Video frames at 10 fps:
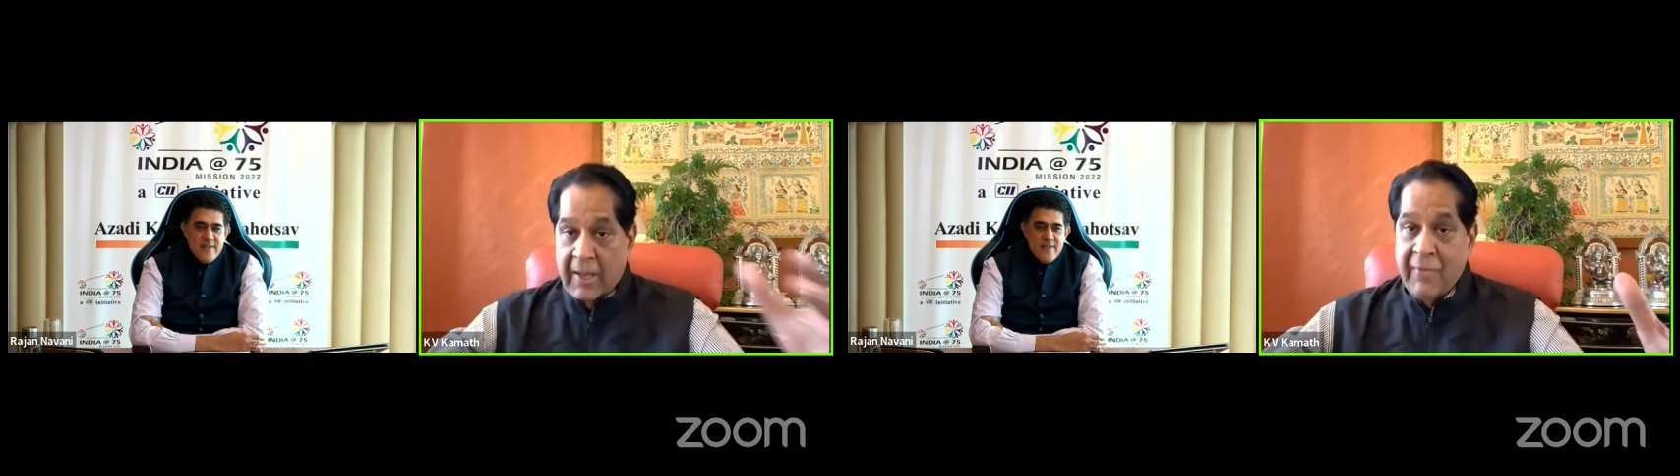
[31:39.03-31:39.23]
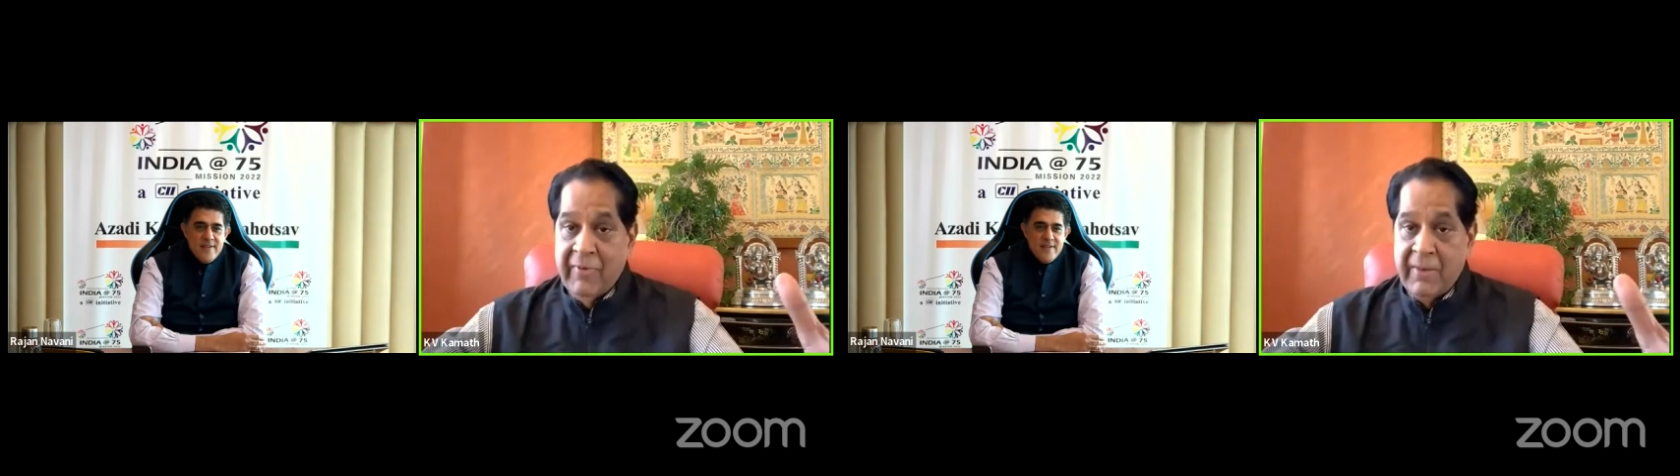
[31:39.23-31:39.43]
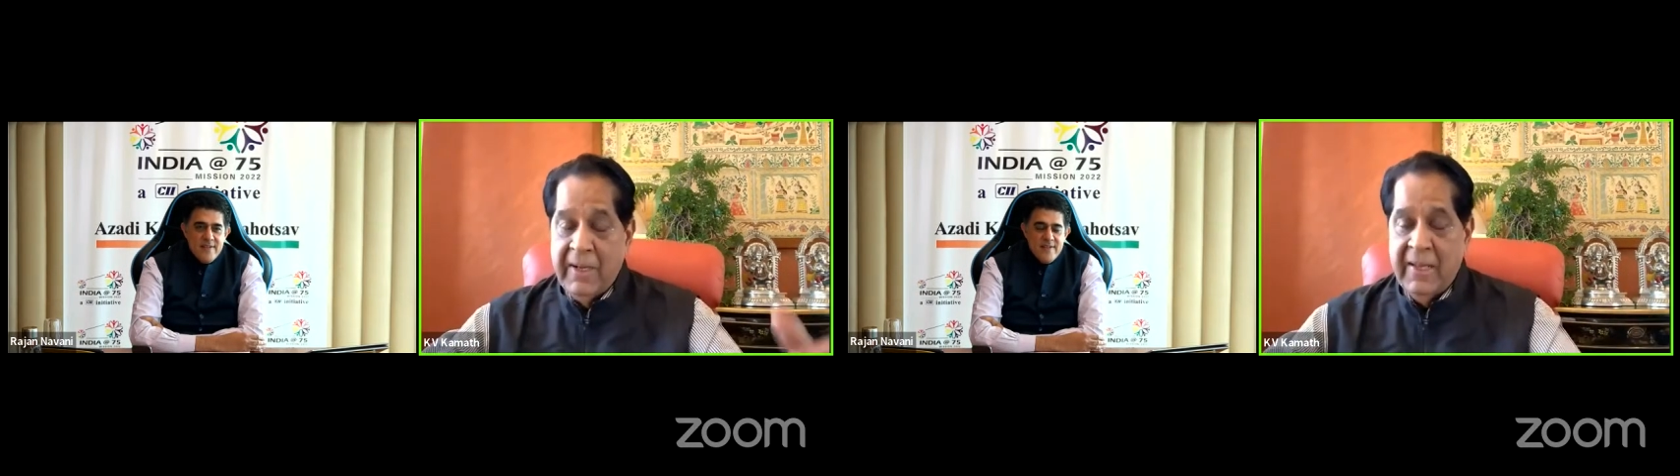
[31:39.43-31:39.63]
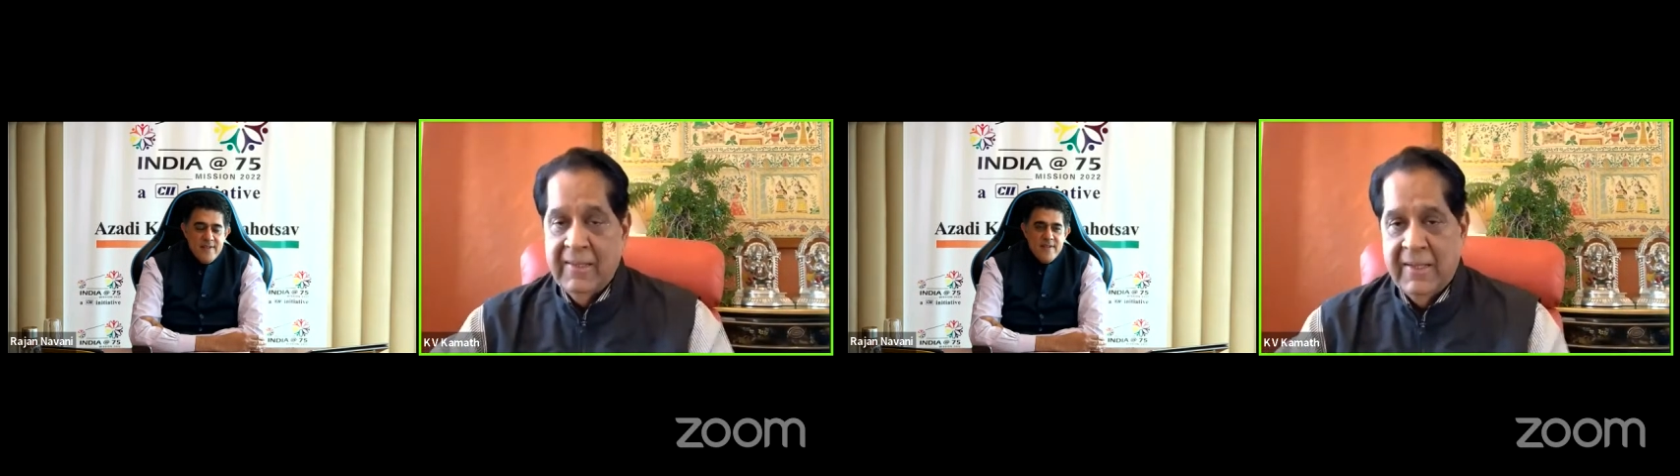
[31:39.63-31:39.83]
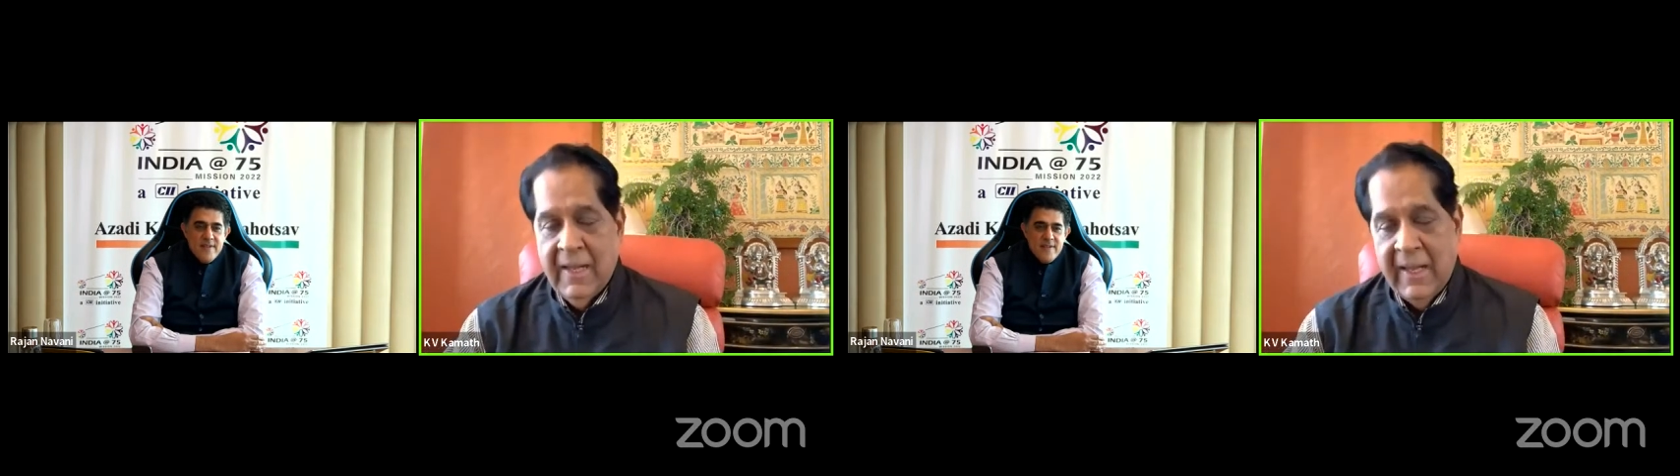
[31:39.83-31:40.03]
Everybody is
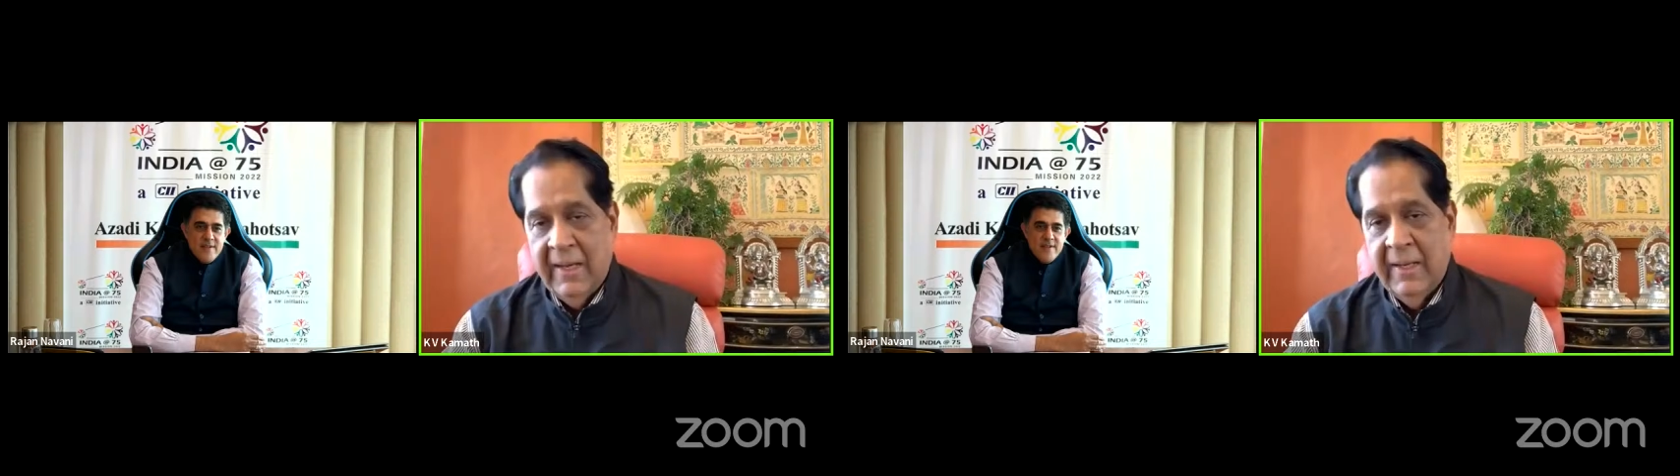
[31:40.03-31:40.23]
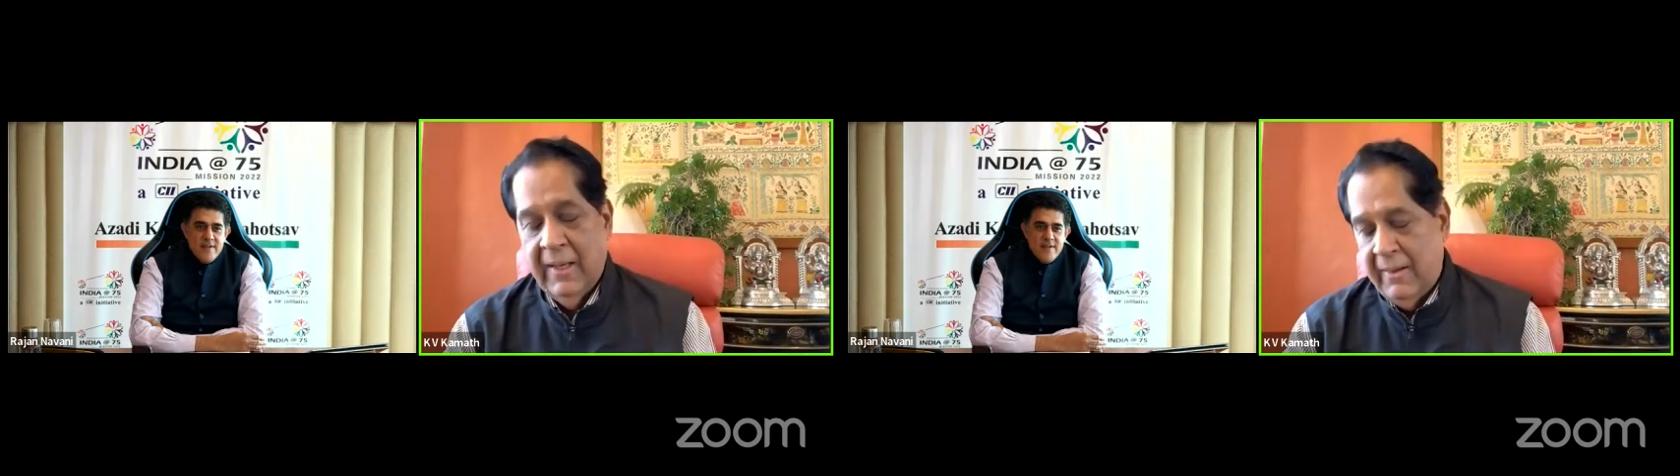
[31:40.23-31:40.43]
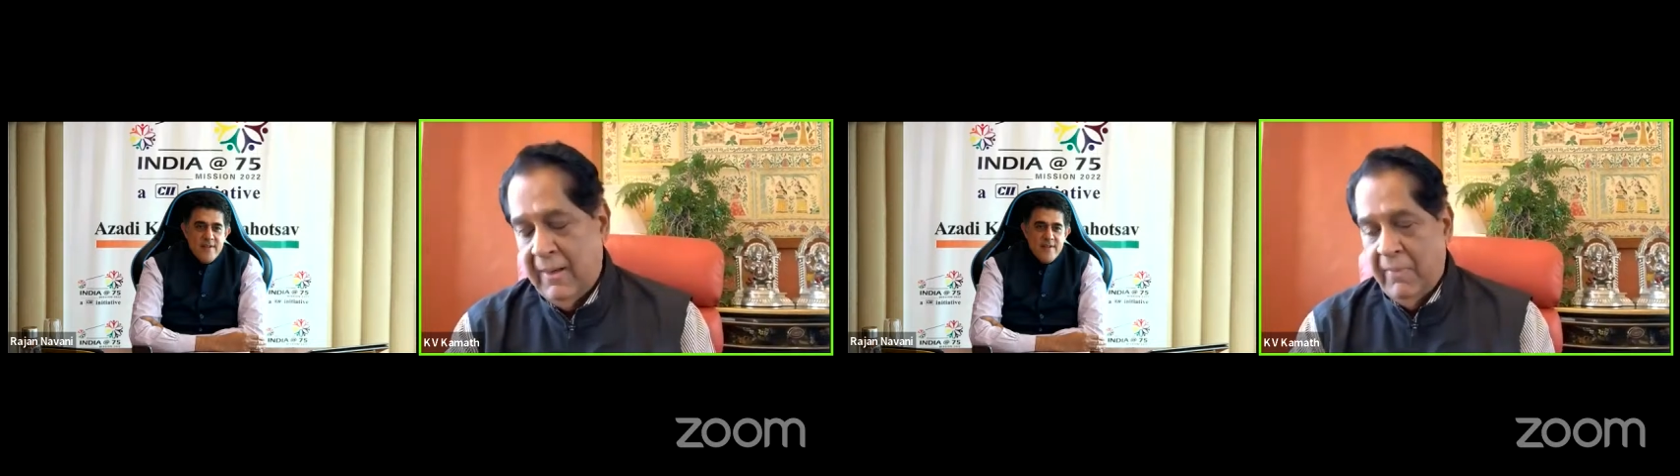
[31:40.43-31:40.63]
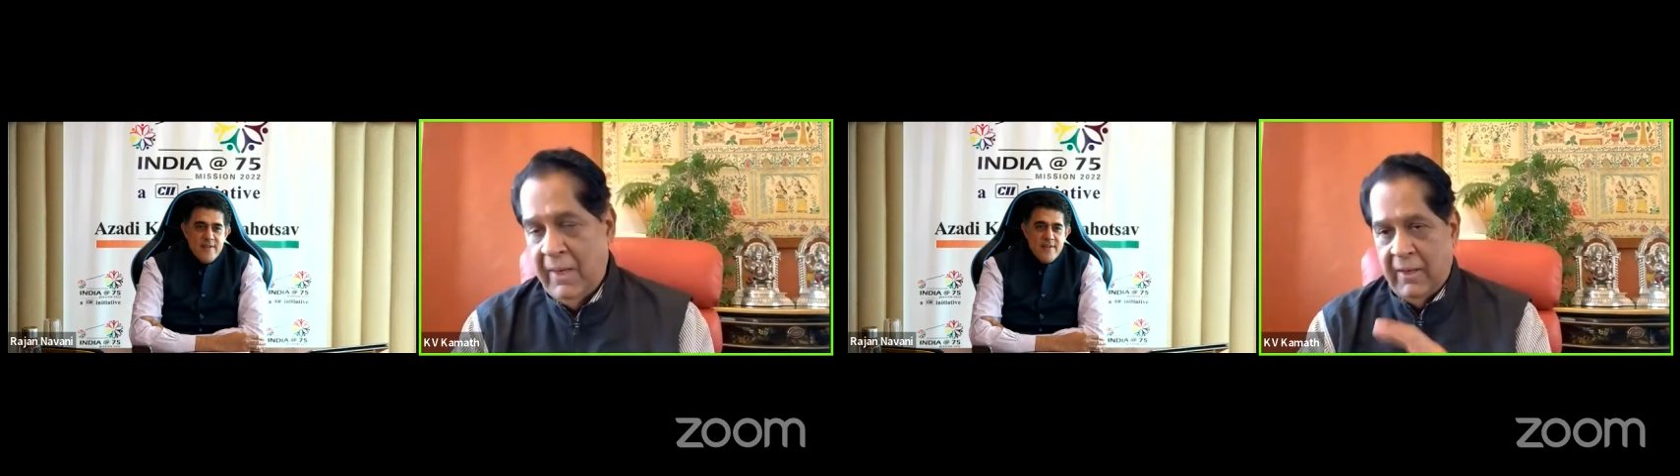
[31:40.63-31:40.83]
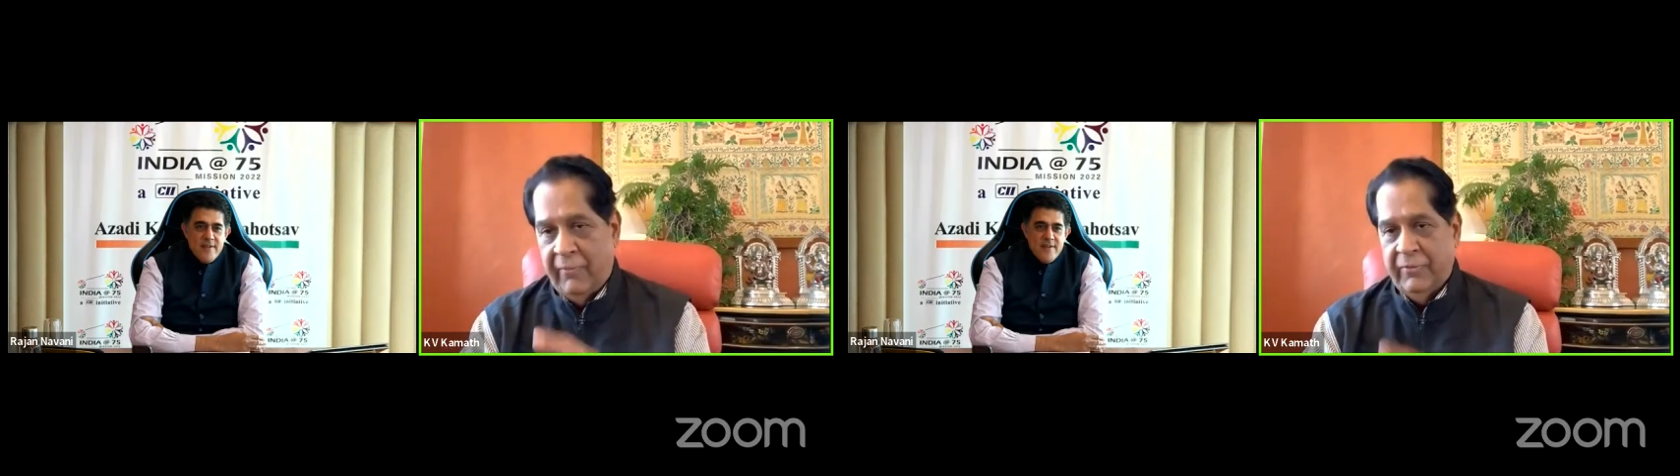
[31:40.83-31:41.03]
agile and nimble
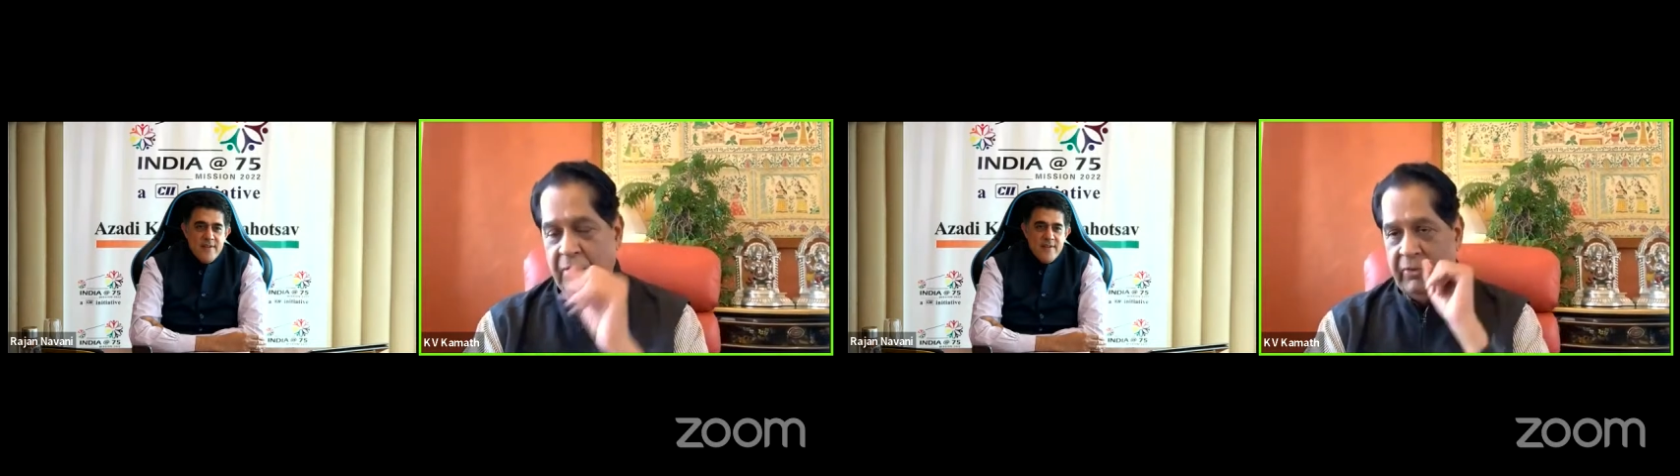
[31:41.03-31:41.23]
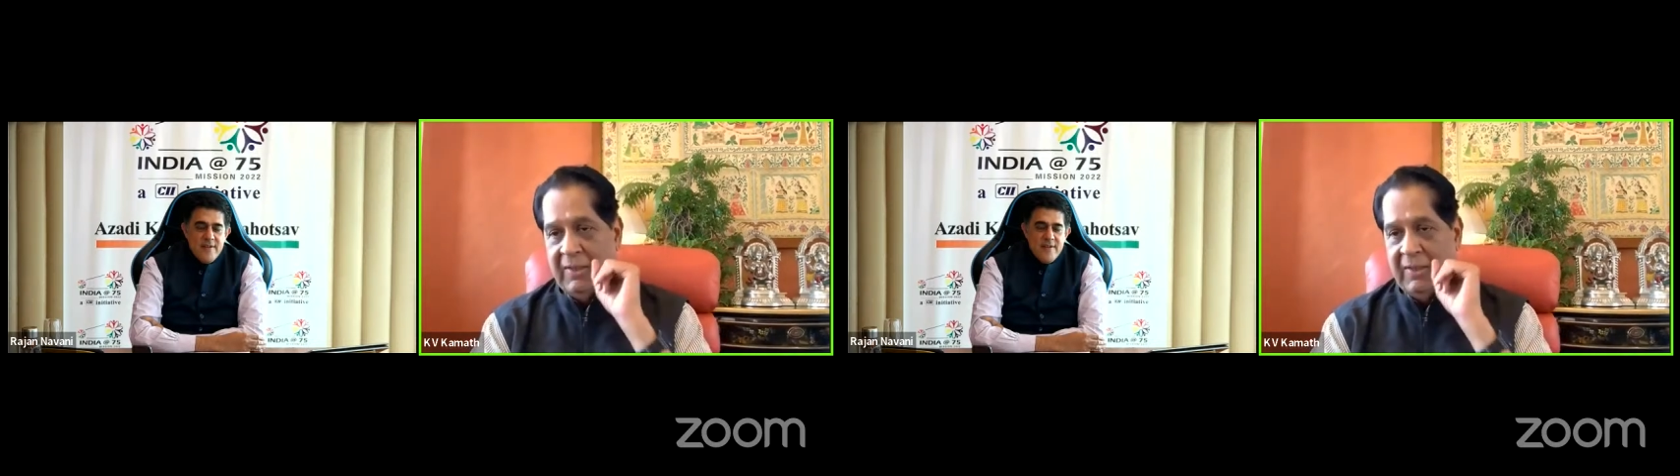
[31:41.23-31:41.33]
enough to use it.